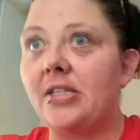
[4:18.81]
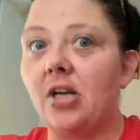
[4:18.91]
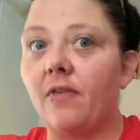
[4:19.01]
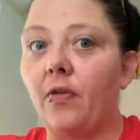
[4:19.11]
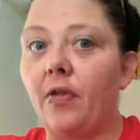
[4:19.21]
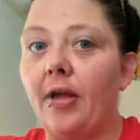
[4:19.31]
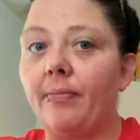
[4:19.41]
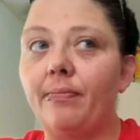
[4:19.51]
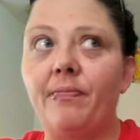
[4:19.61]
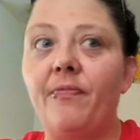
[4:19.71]
off for like
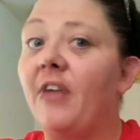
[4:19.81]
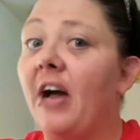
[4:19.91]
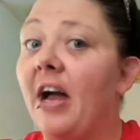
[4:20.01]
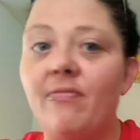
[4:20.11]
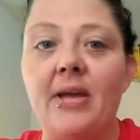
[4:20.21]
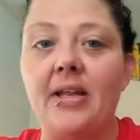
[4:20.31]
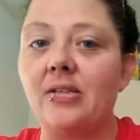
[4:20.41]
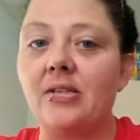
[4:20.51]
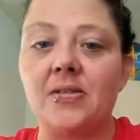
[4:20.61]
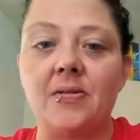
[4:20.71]
5
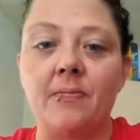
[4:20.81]
minutes.